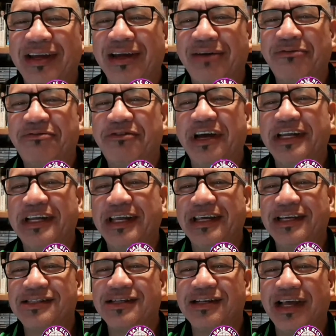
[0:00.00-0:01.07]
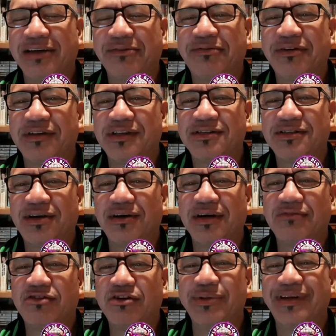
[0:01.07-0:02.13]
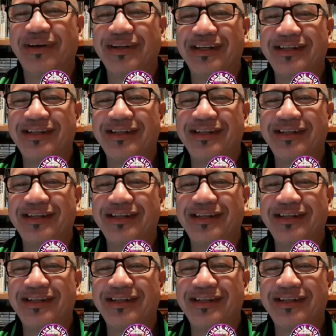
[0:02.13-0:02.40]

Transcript: Friday is like for the Tongan Robin Hood.